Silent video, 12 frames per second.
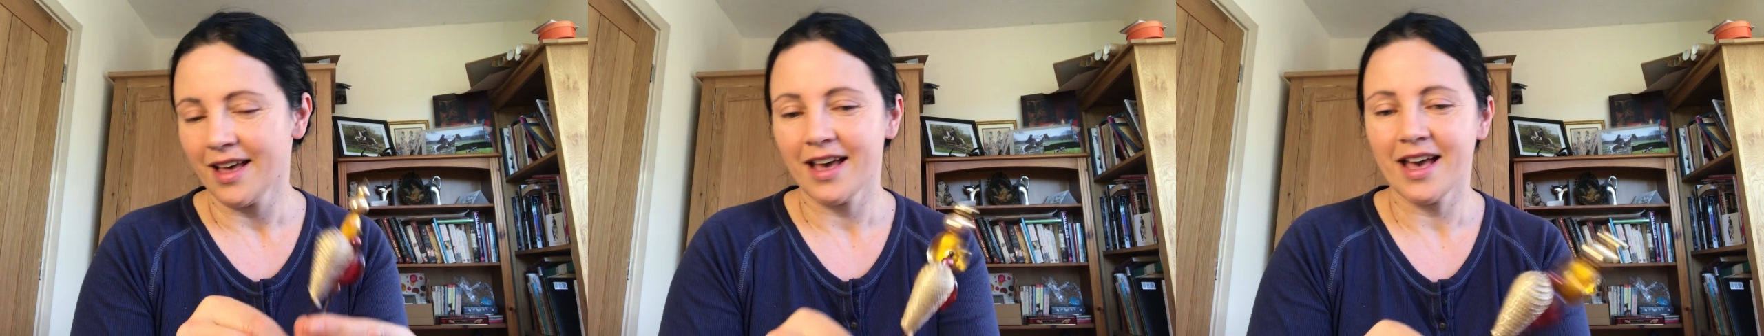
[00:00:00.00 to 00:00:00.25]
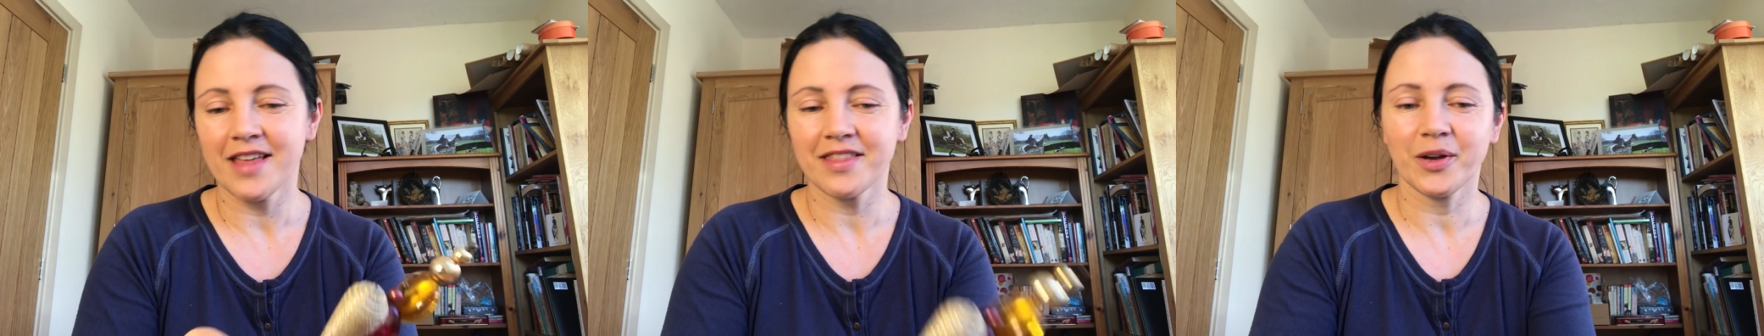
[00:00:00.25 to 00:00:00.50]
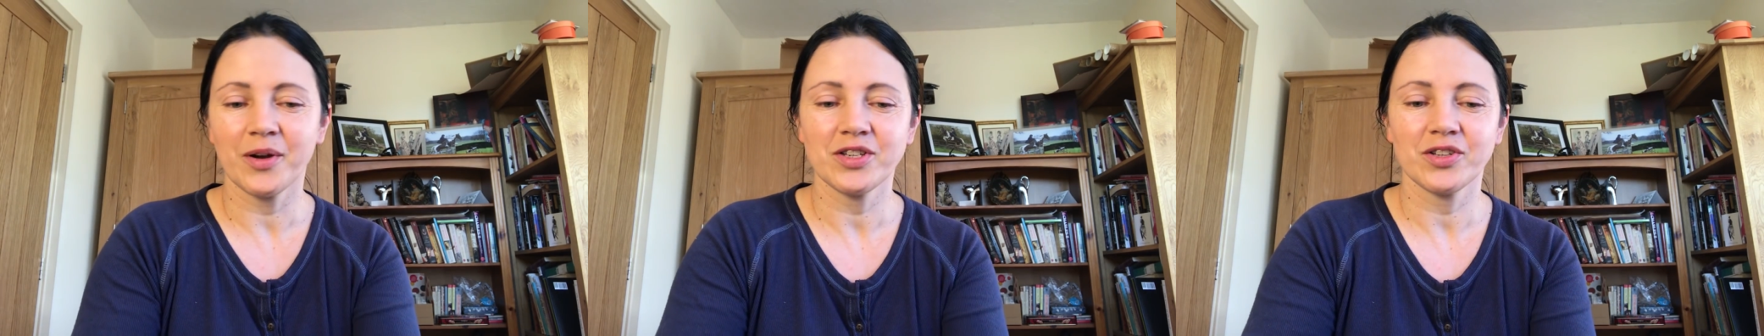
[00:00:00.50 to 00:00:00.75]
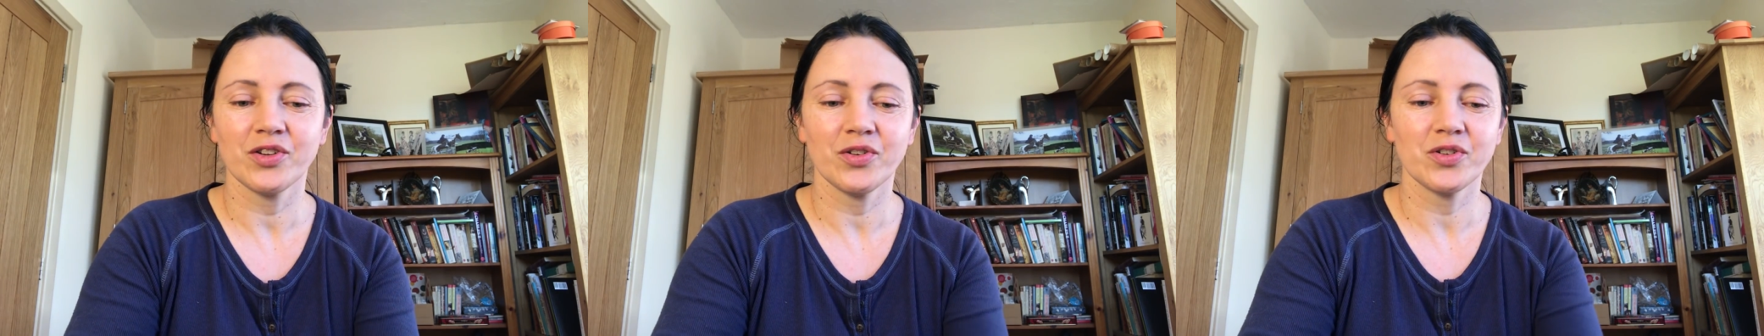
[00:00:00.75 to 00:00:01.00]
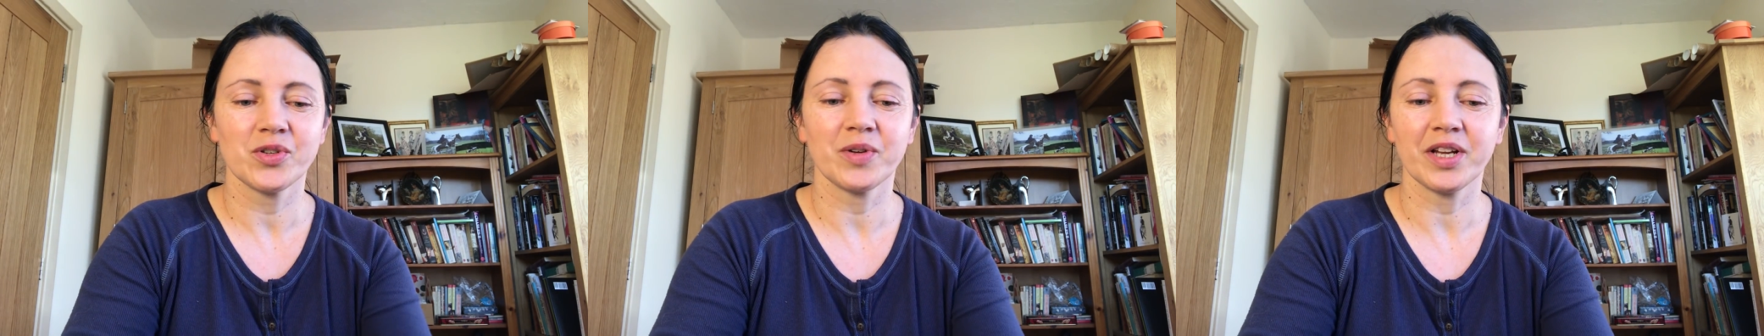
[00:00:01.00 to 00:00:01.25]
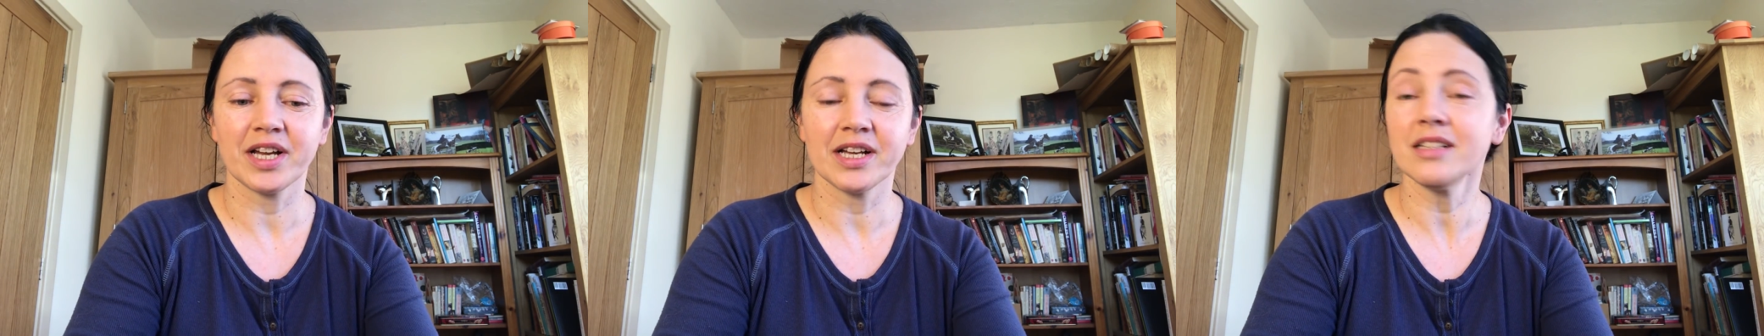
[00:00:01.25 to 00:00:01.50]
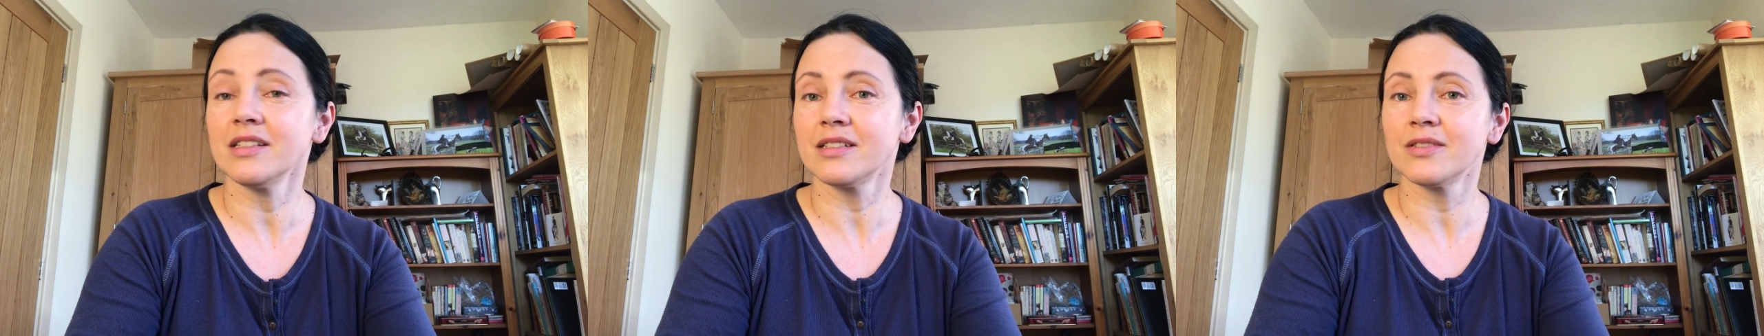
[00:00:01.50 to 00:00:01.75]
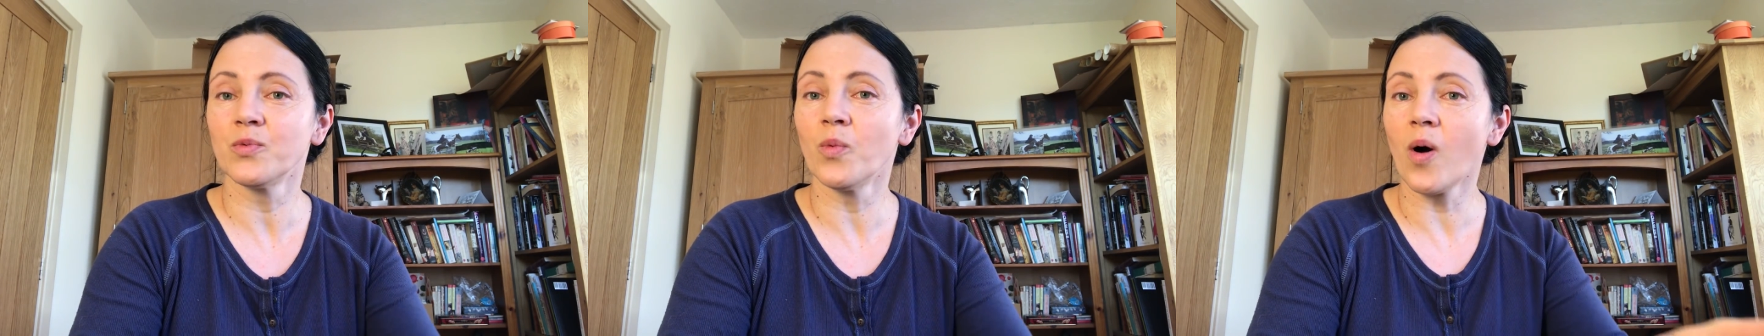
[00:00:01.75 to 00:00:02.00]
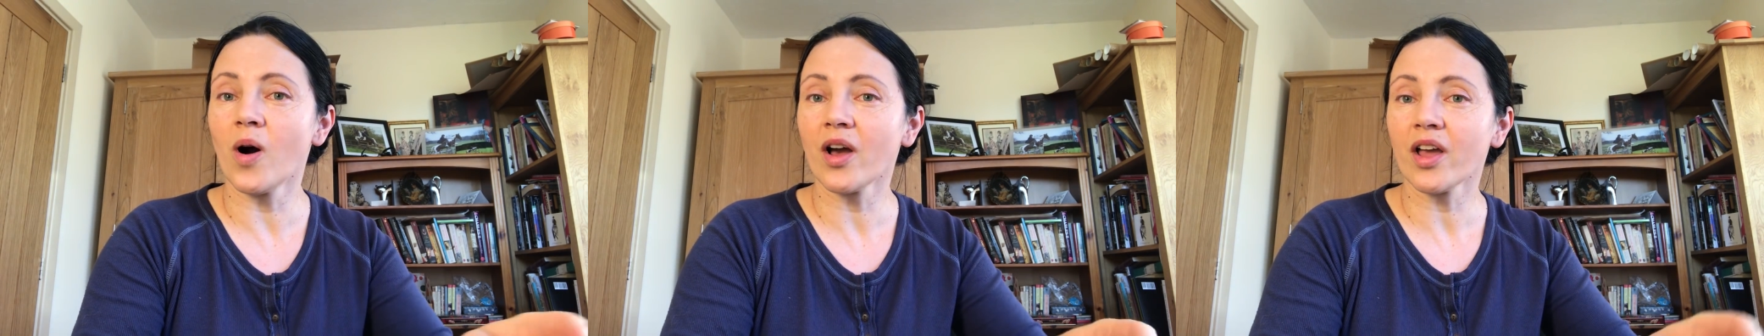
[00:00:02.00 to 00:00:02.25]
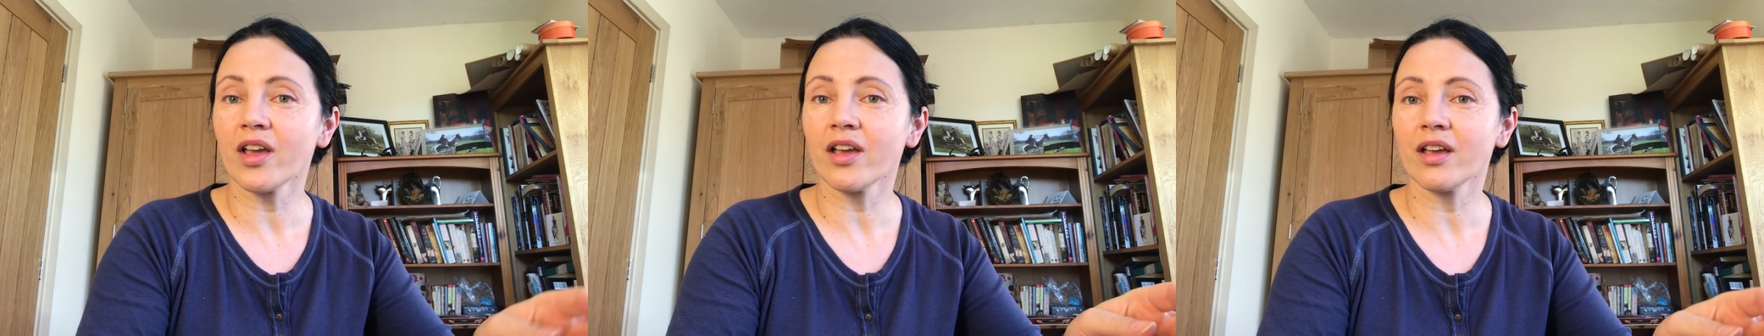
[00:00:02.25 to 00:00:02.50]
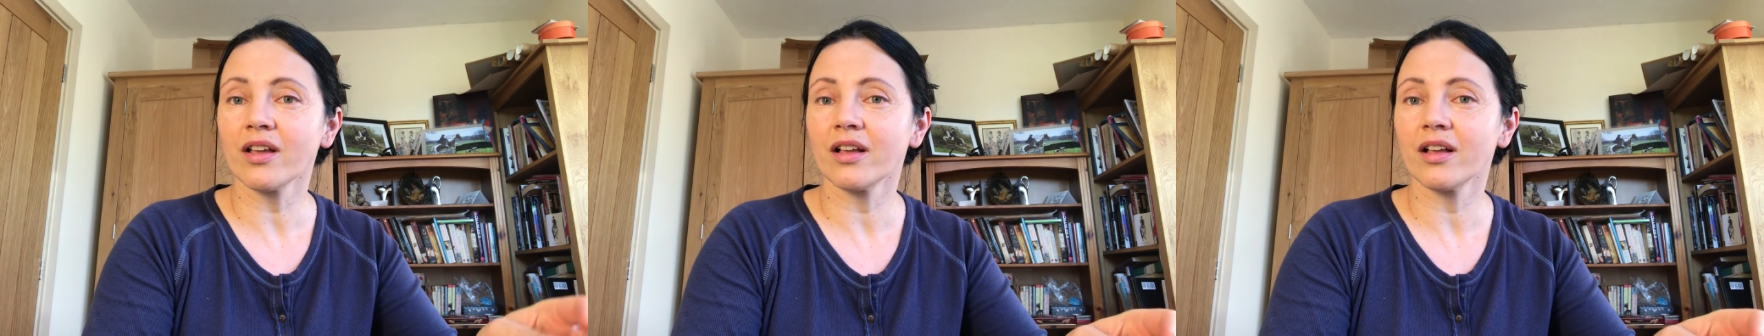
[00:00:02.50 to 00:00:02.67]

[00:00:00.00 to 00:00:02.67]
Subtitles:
And the question usually is, why